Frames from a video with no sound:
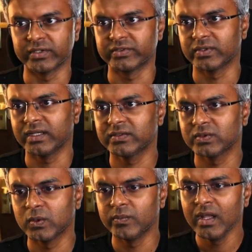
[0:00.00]
us, okay?
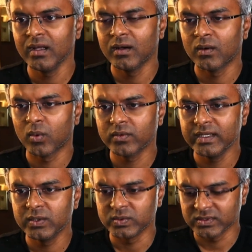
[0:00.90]
So what
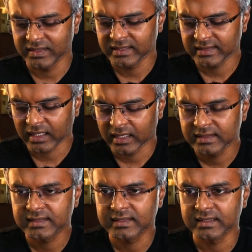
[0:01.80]
we'll do is we'll just
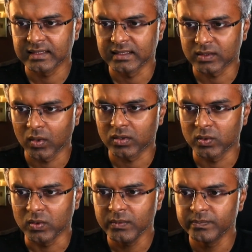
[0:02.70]
ask Claude
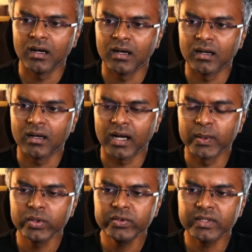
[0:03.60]
Code, I
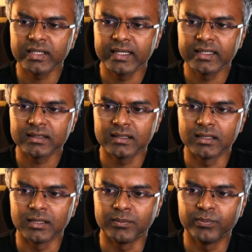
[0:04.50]
want you to create
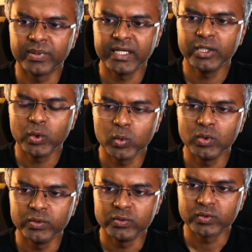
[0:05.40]
a pre-tool
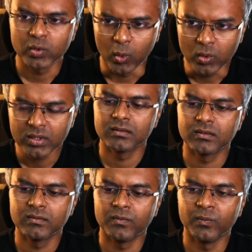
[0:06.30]
use hook,
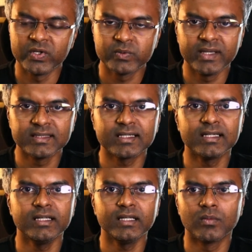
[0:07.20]
which
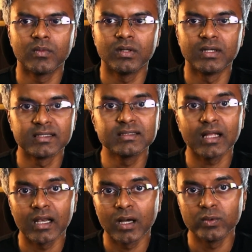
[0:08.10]
basically doesn't
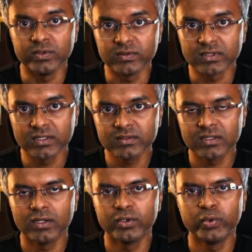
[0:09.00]
allow users
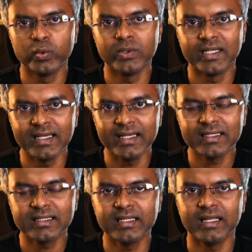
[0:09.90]
to
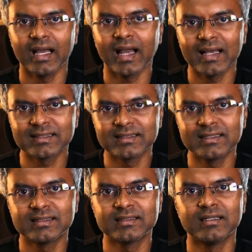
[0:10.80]
delete the
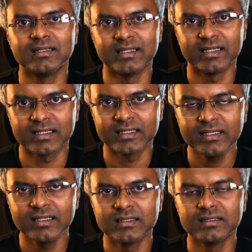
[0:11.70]
assets directory
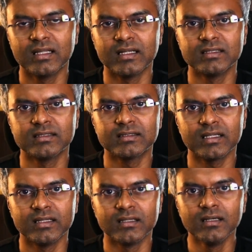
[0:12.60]
that is
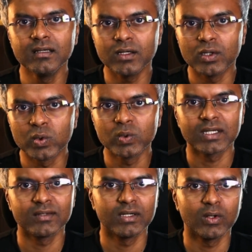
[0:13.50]
in the root
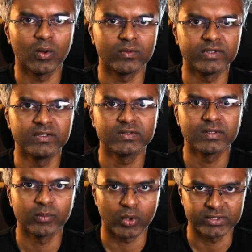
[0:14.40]
level of this
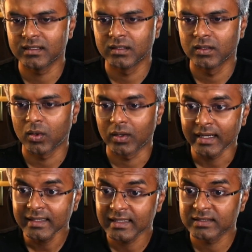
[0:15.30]
project. All
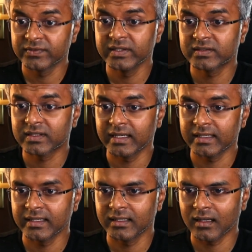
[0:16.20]
right, it has finished
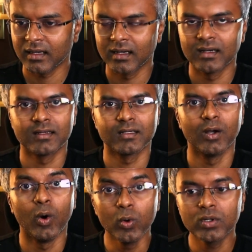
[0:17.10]
creating our
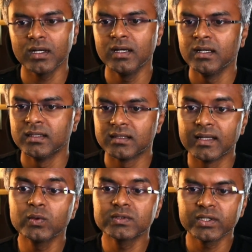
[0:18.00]
hook. The
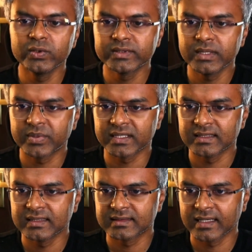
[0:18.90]
hooks are usually present
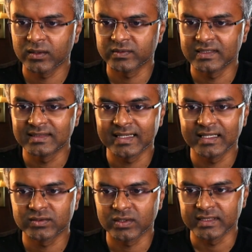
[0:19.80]
inside of the
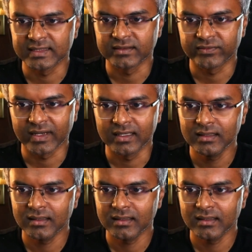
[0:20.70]
settings.json file